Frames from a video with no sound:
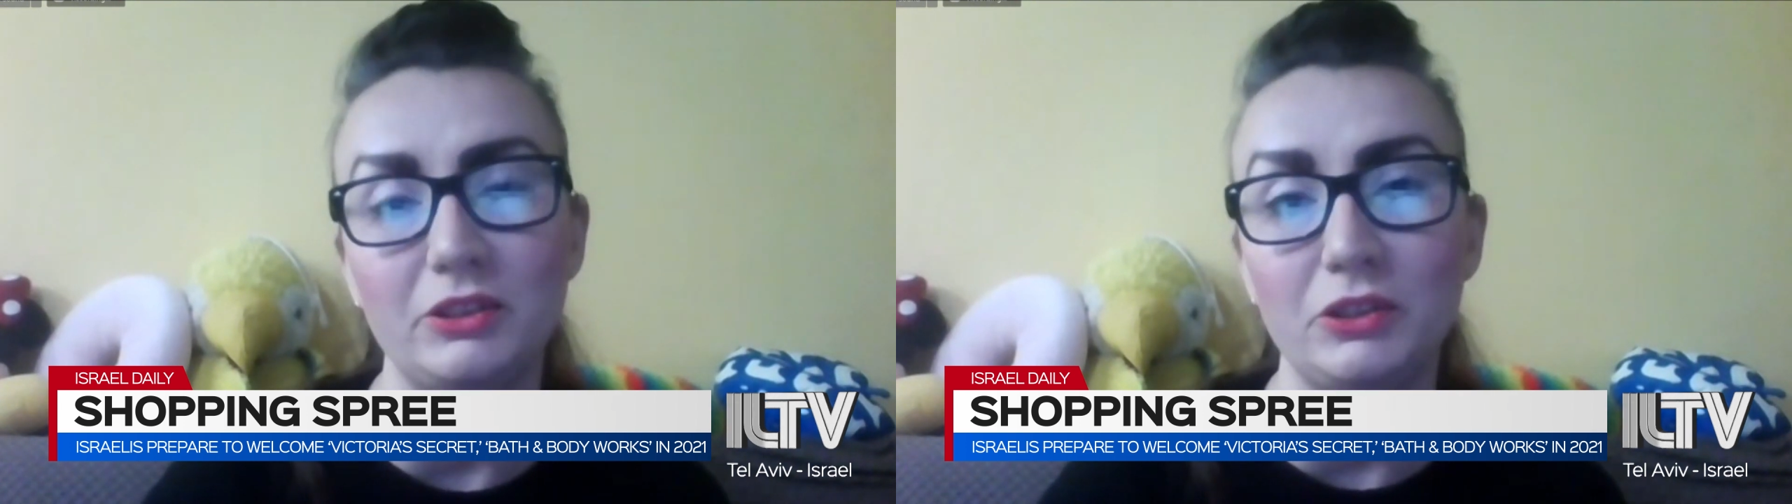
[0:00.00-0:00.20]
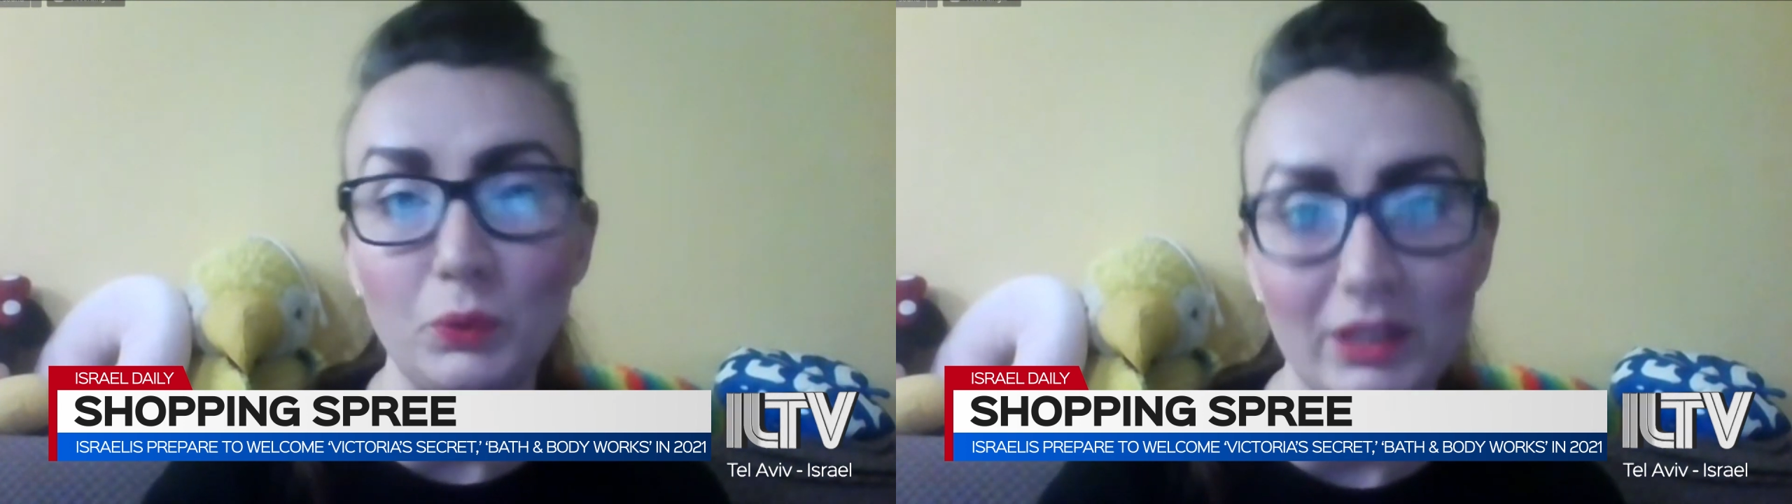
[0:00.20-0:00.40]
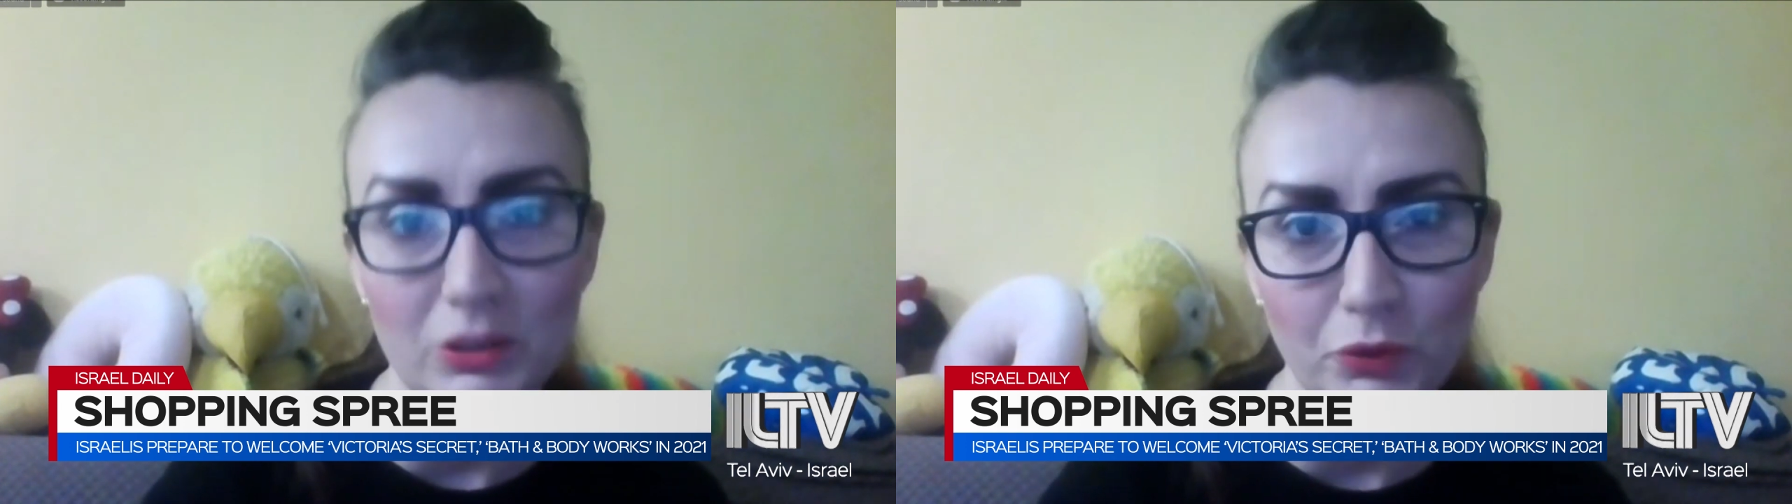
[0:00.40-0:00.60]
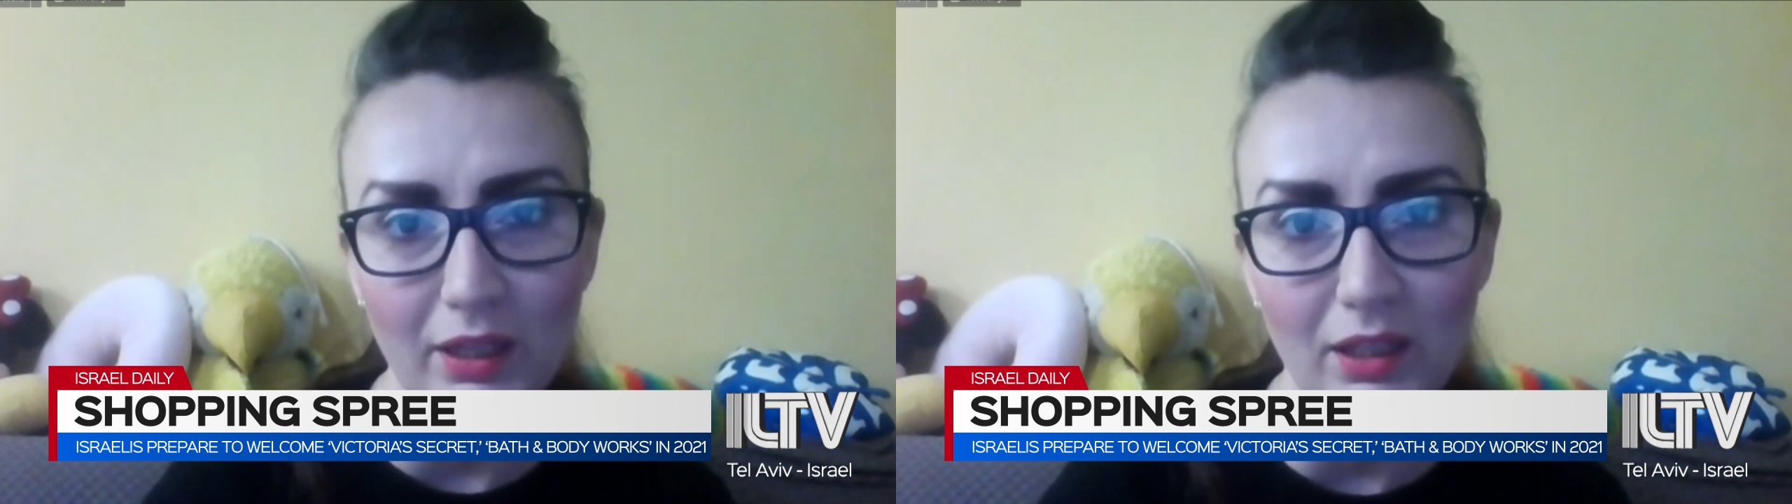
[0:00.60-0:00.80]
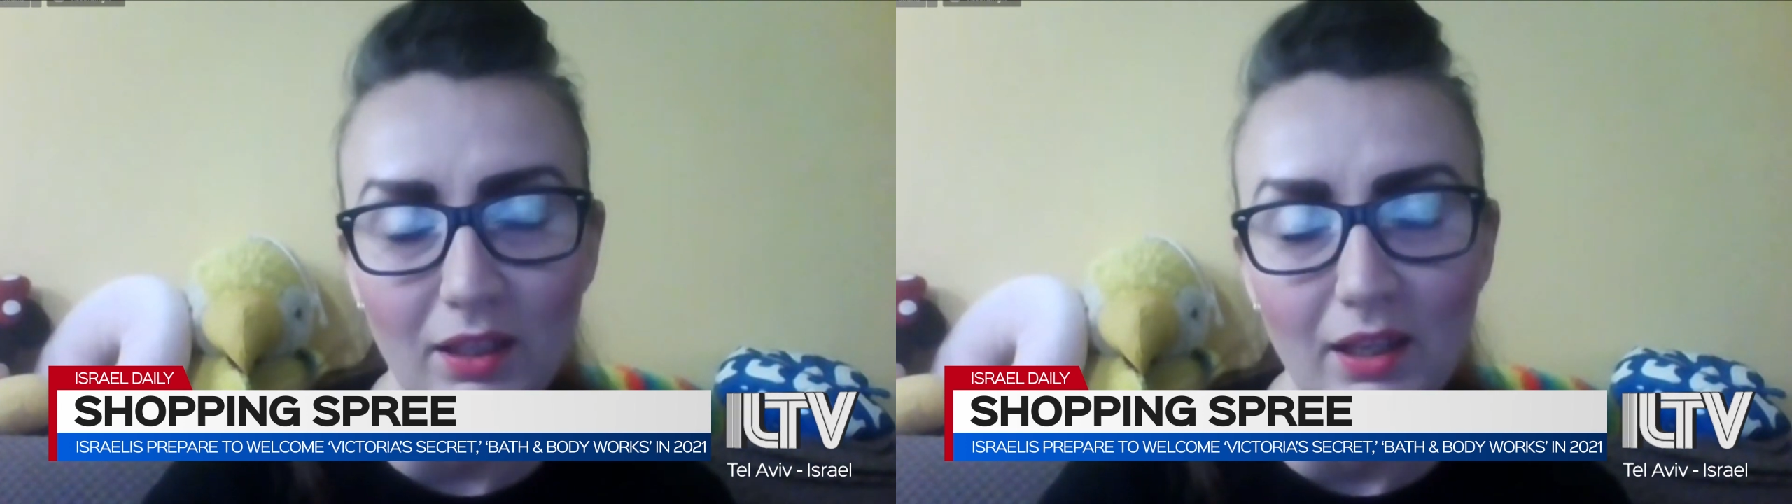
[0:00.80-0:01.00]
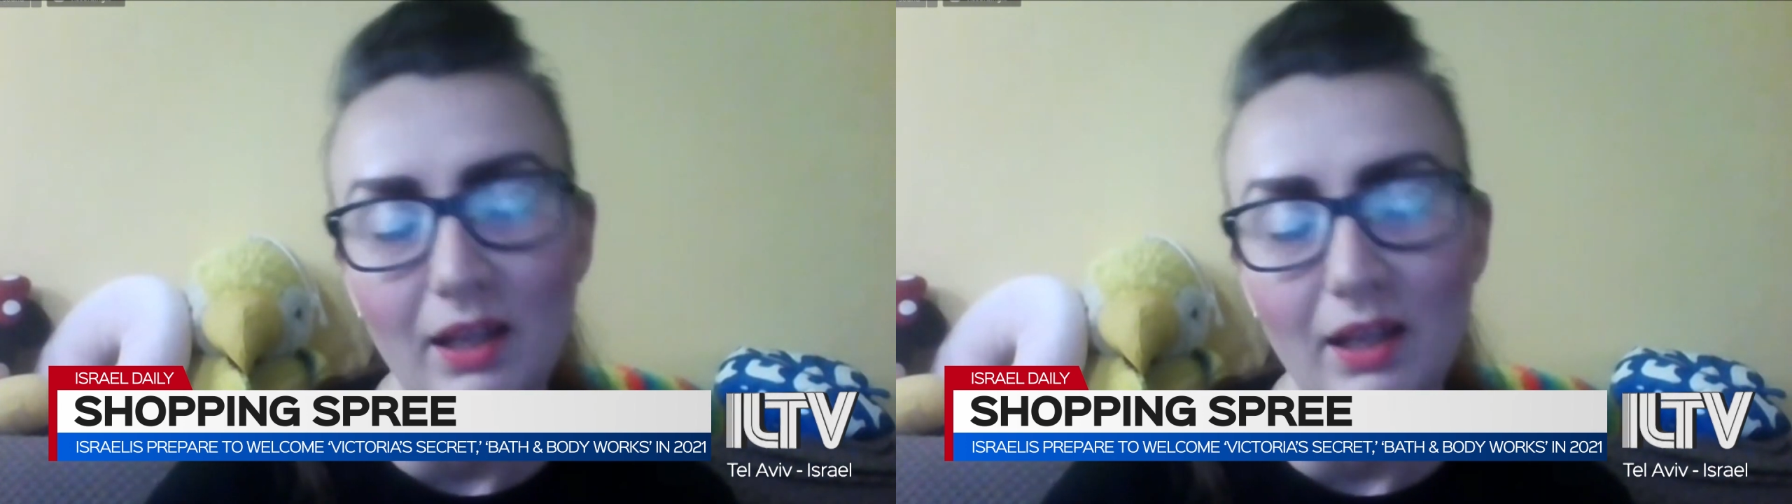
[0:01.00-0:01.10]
to Israel